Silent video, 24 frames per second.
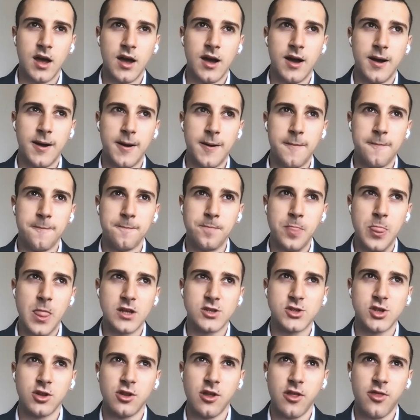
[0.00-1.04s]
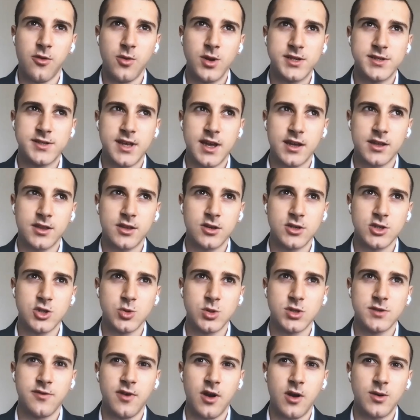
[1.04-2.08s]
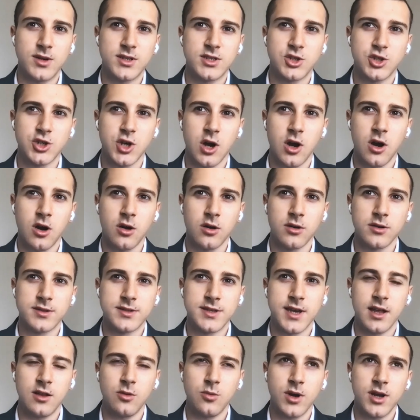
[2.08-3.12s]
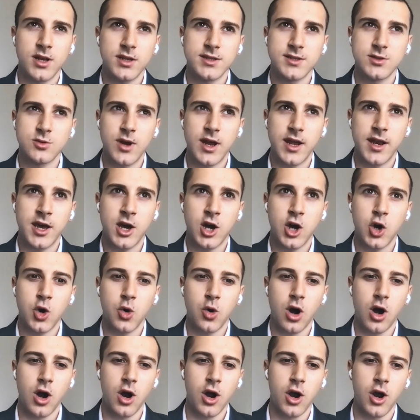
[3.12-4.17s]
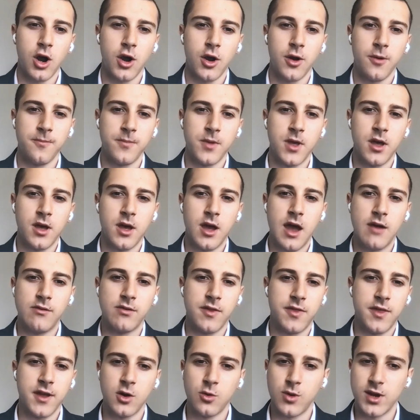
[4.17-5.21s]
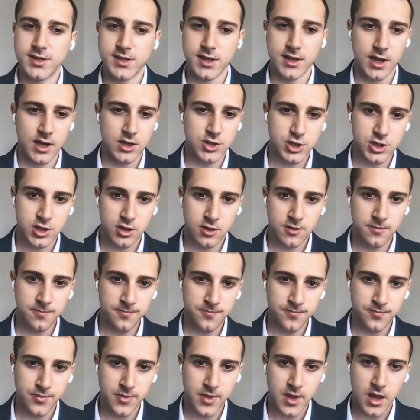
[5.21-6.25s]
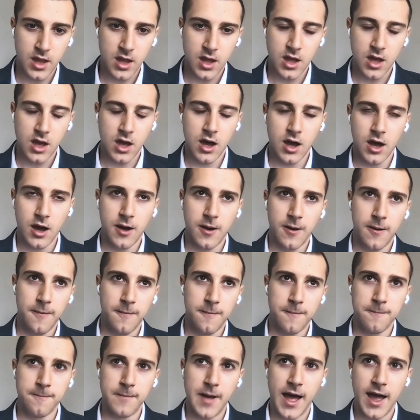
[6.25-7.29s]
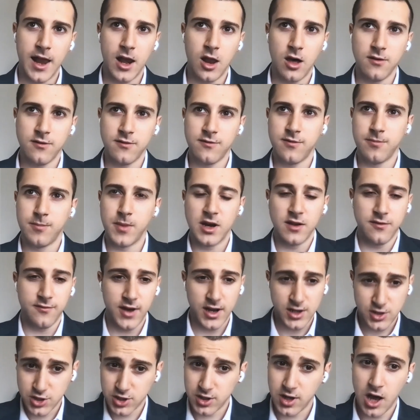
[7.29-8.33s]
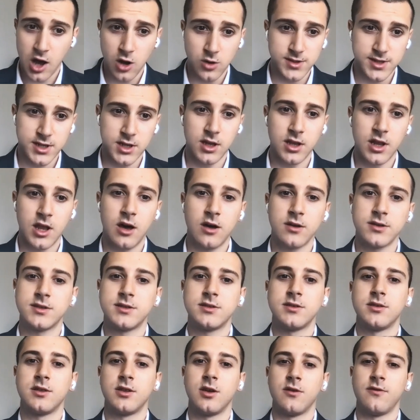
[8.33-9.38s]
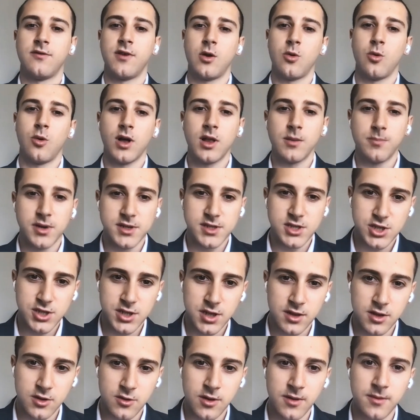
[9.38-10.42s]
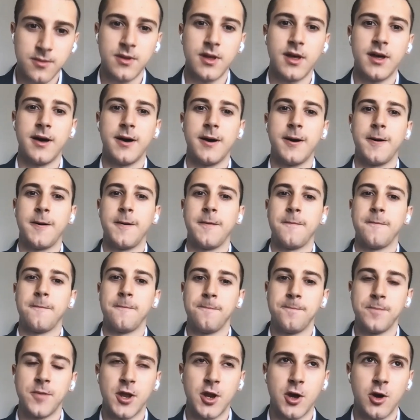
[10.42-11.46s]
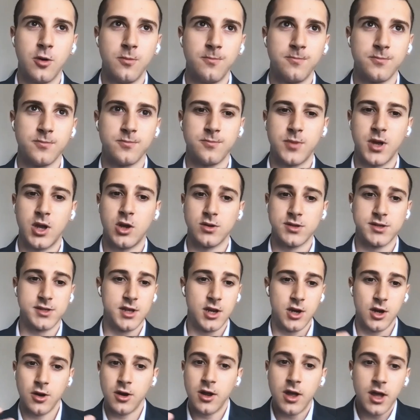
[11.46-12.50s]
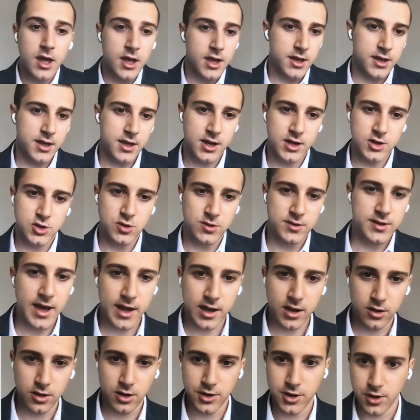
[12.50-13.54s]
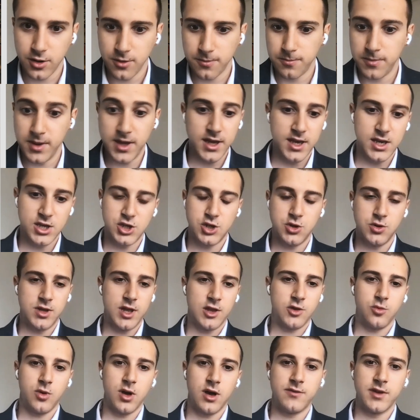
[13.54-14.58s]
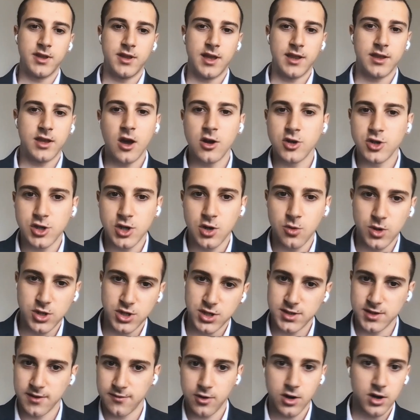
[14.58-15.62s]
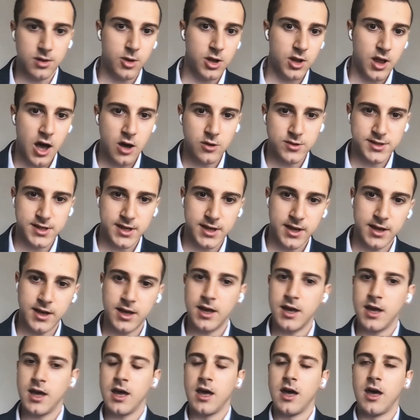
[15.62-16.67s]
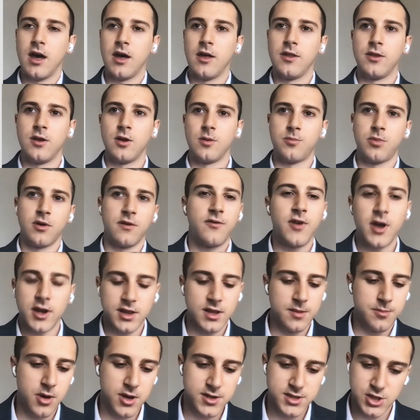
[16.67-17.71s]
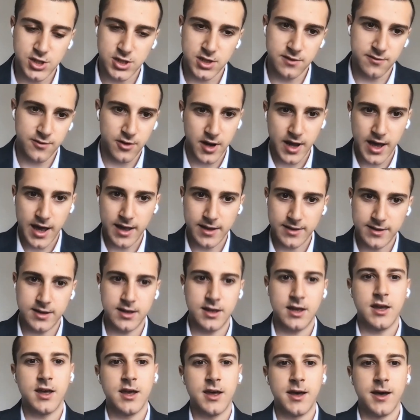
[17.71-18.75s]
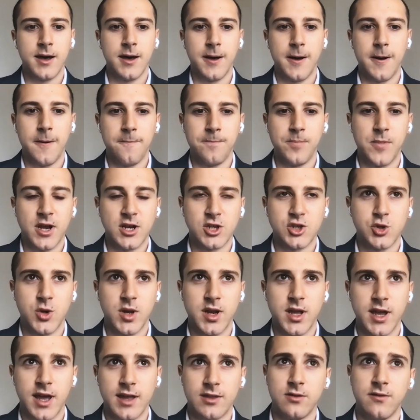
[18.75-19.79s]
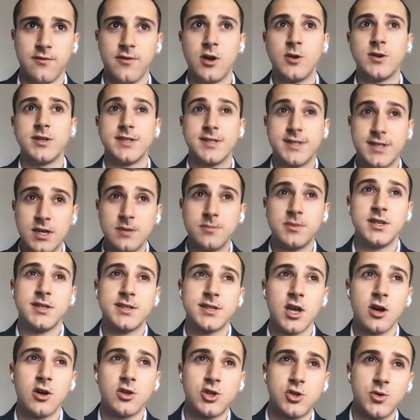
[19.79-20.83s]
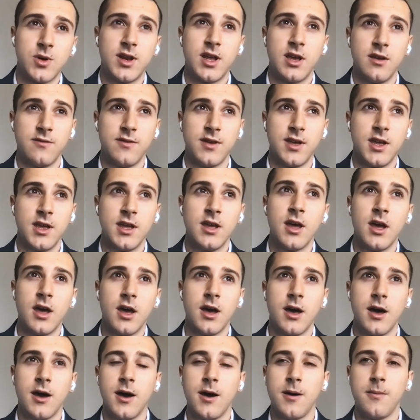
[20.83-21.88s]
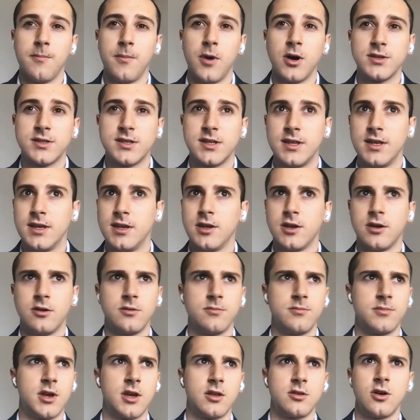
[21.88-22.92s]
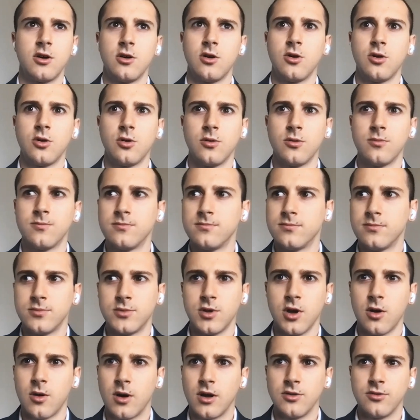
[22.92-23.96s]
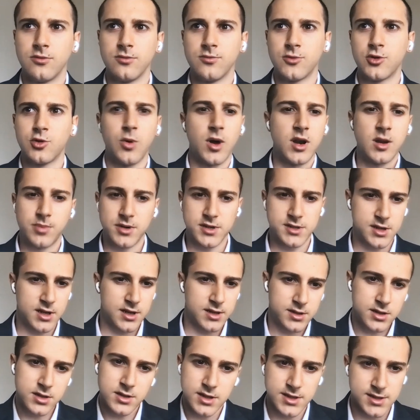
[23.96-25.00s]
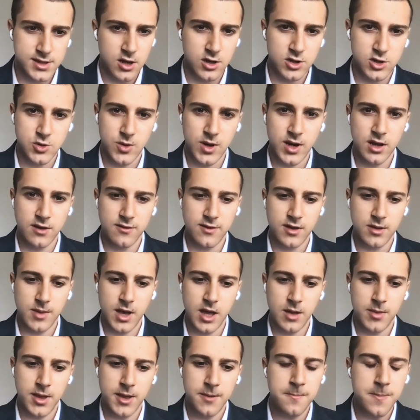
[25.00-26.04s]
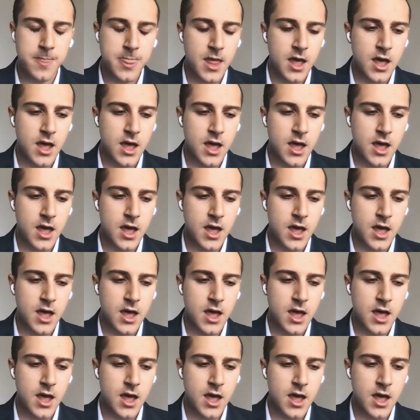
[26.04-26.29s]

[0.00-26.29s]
So the three sectors with very strong tailwinds right now are everything residential. I love manufactured housing a lot. They're very well positioned, you know, because they're here to tackle the big issue that we have in that country, which is affordable housing. And they're perfectly positioned for that. They're trading at a very steep discount to NAV. Mostly, you know, can go around 20% discount to NAV maybe.